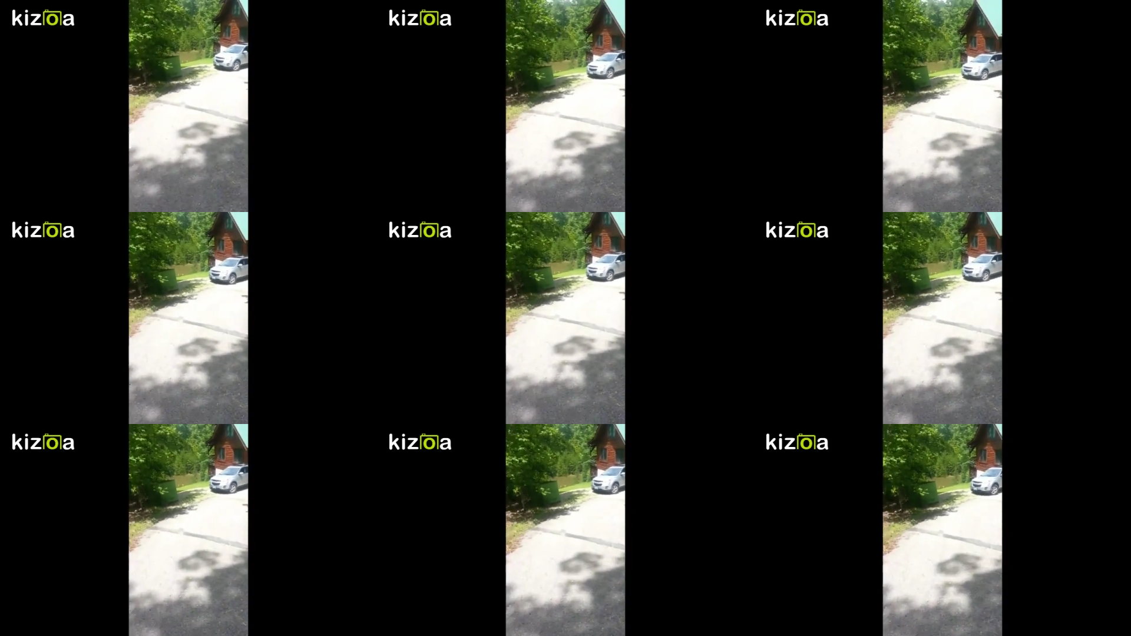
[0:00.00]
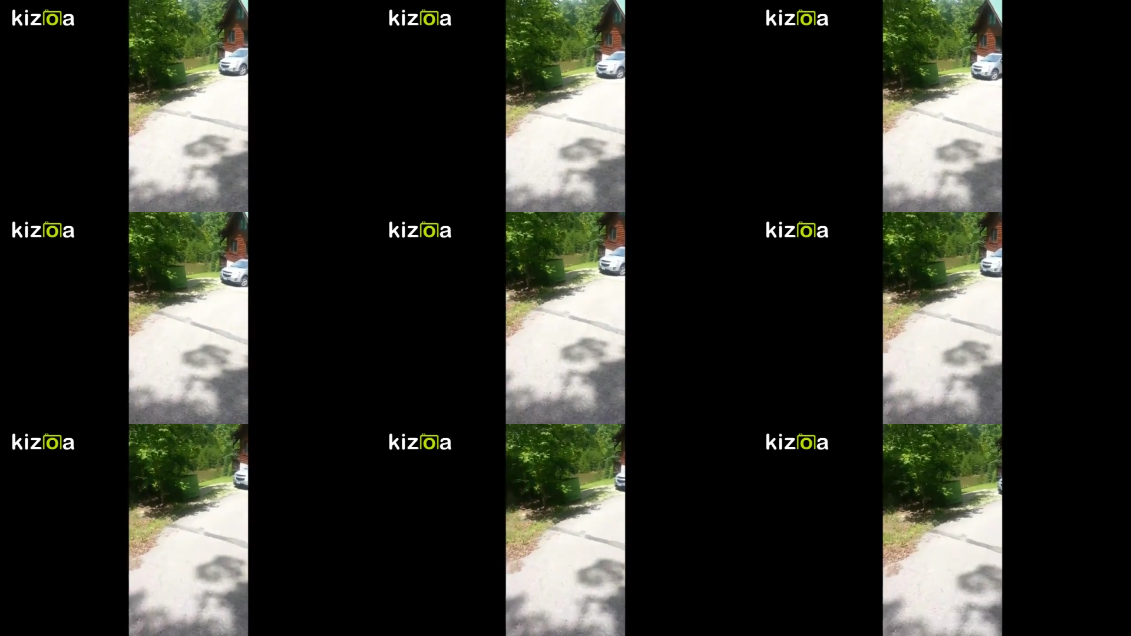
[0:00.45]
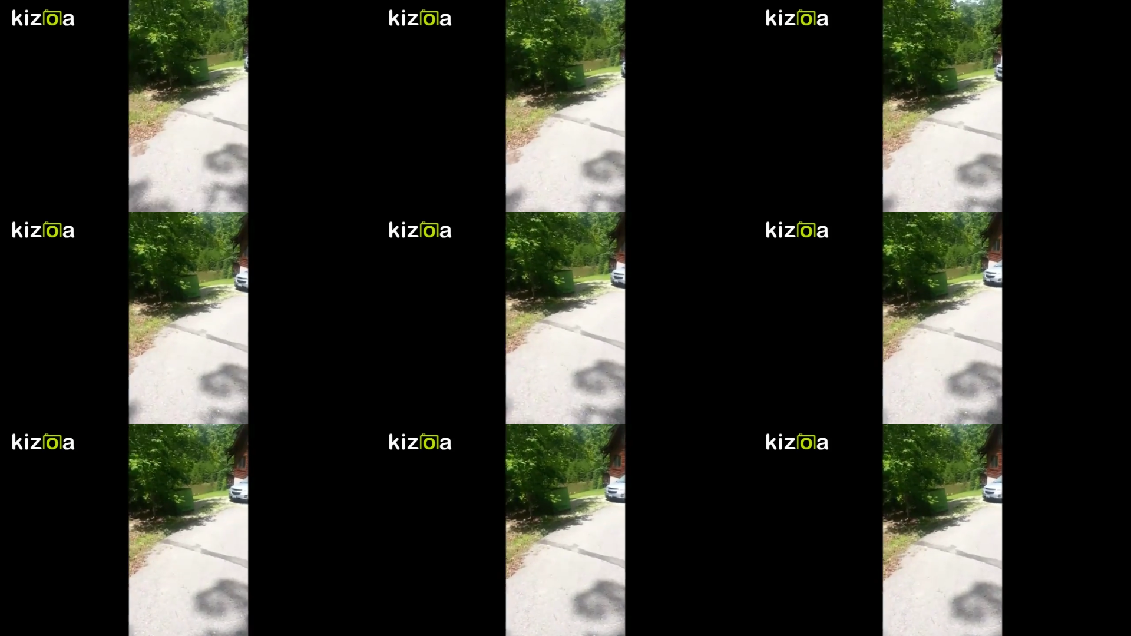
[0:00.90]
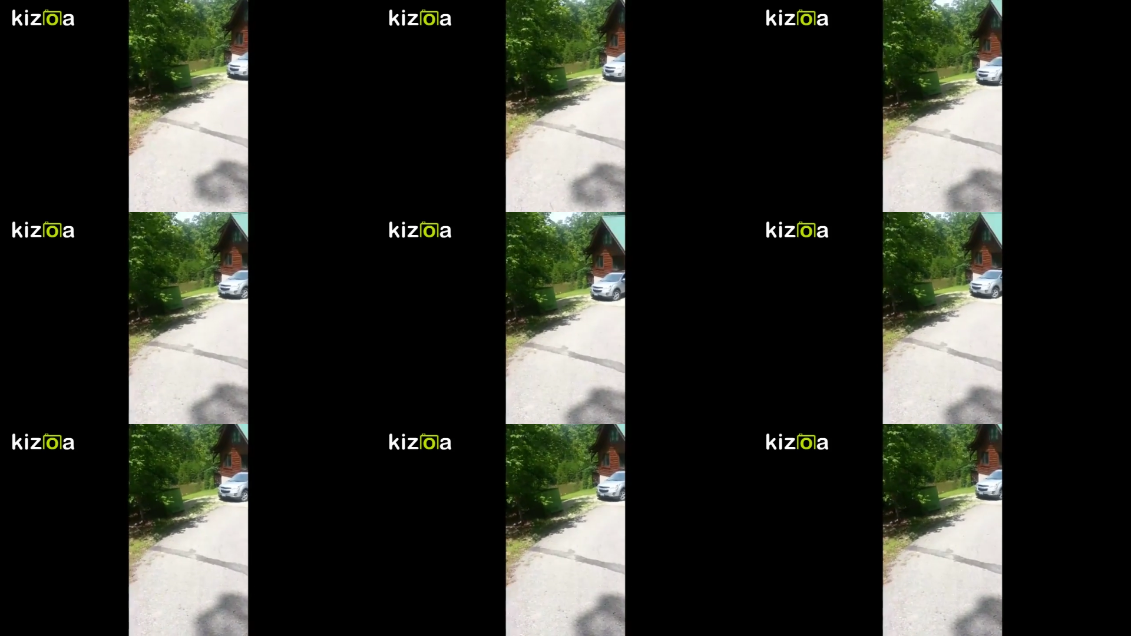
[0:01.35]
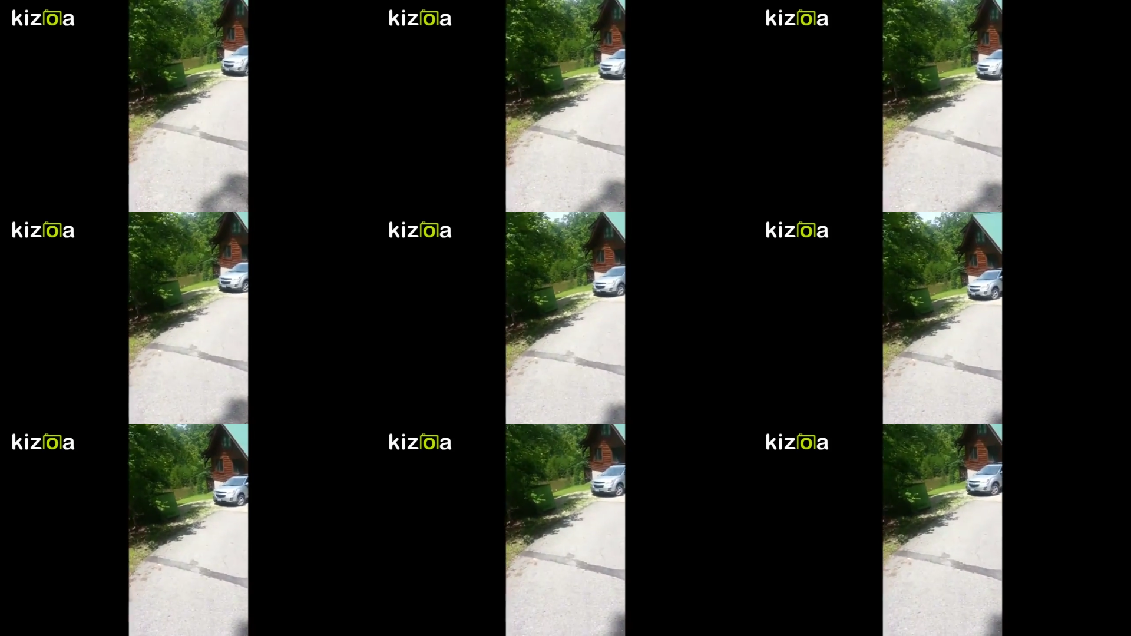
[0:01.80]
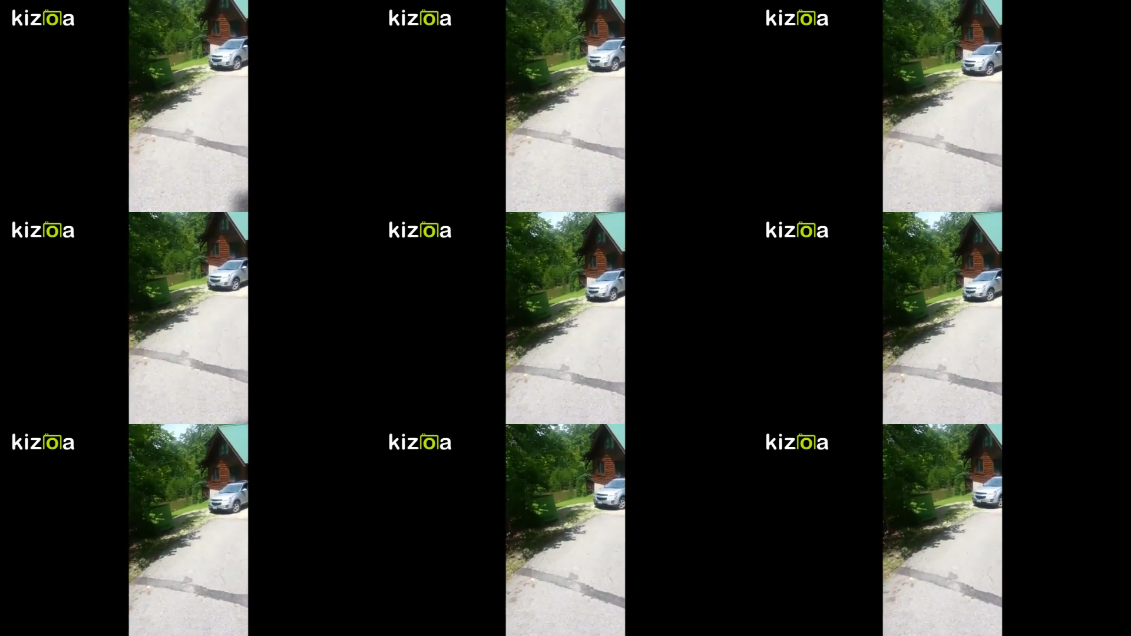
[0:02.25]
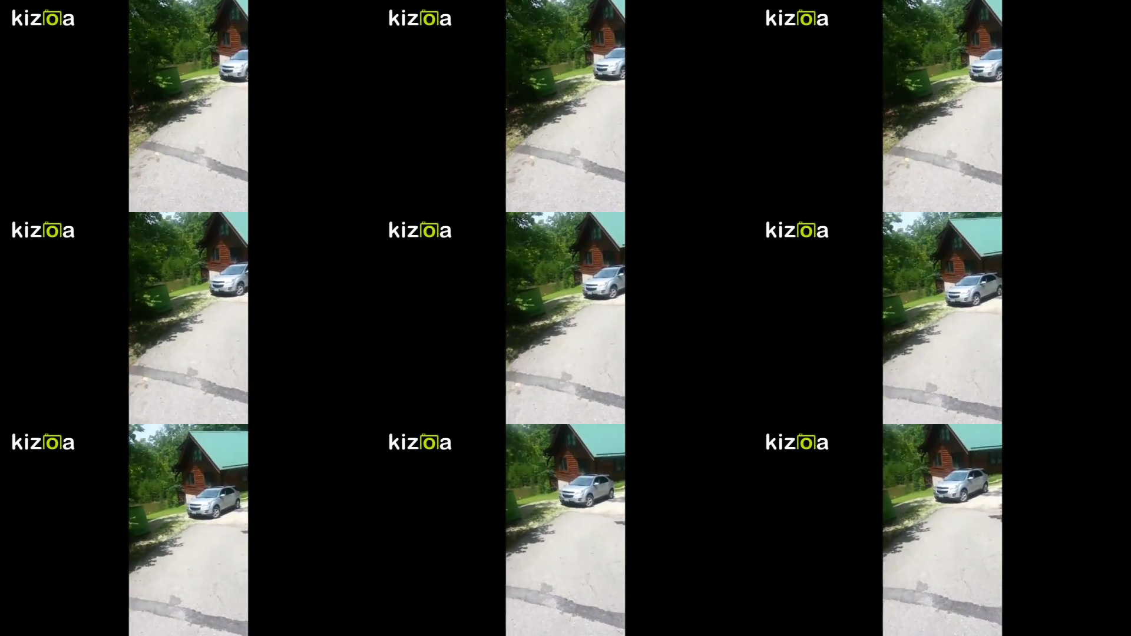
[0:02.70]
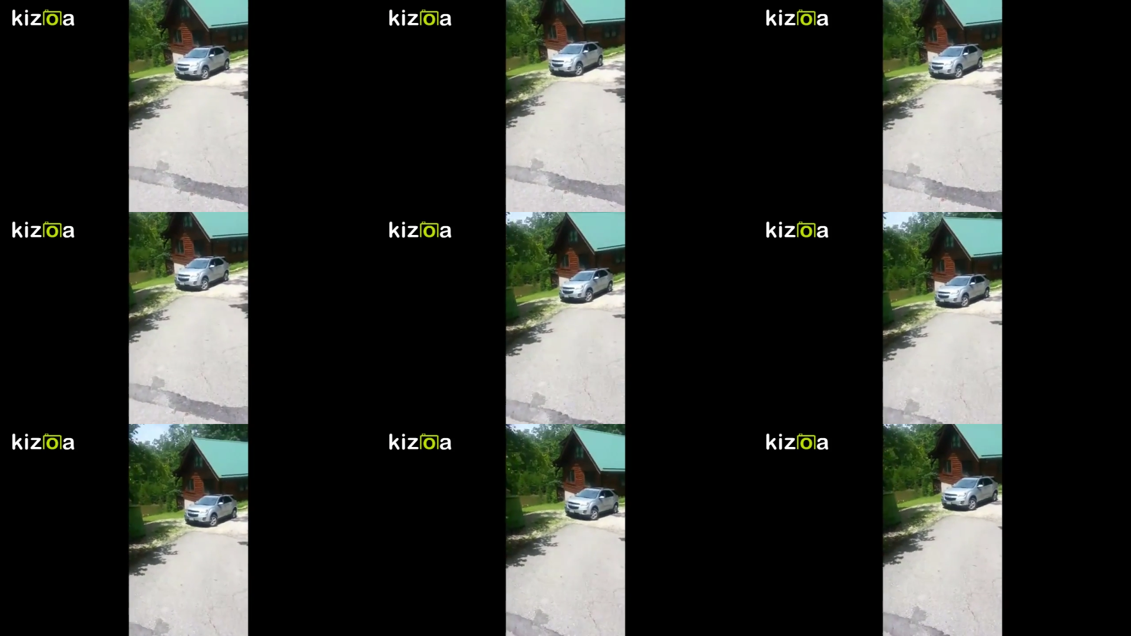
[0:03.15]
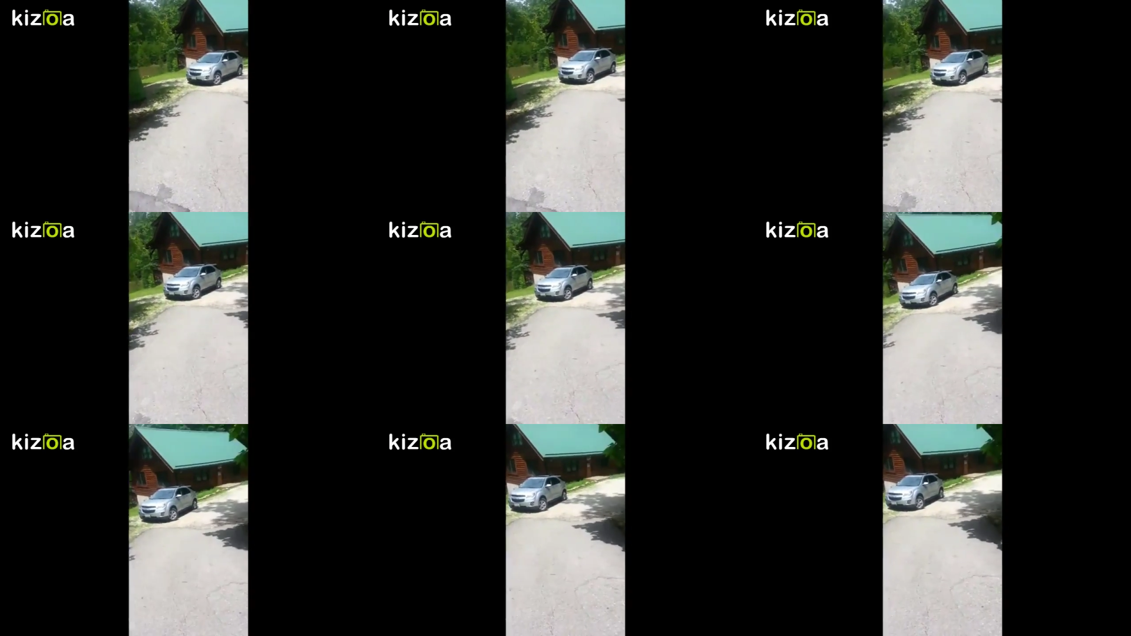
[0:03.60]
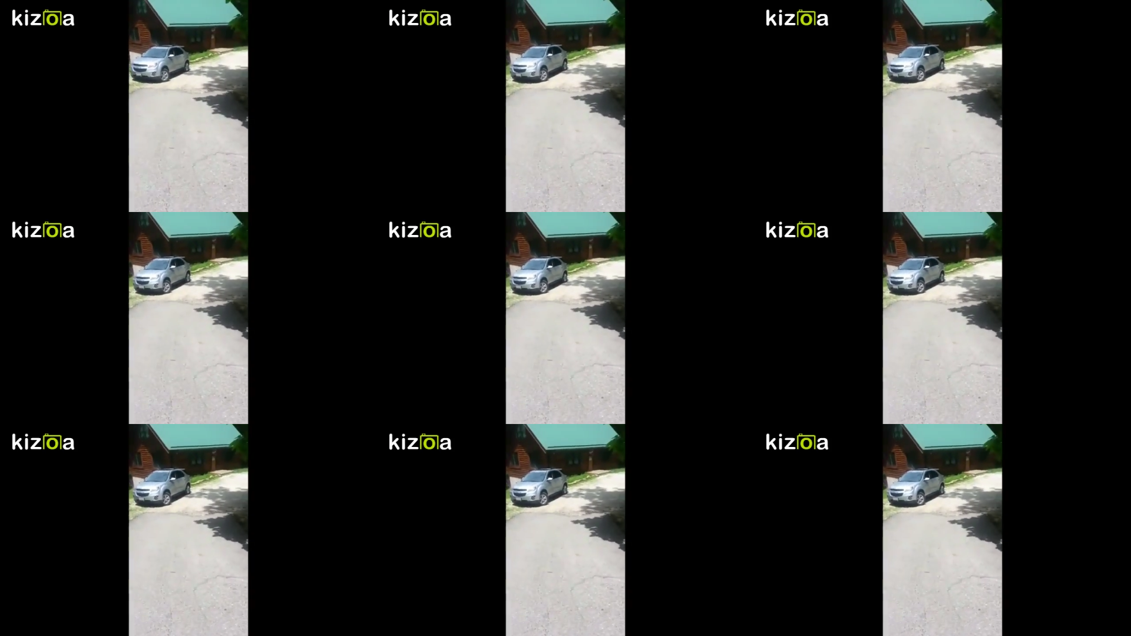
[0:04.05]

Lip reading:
No face is visible, so there are no lips to read.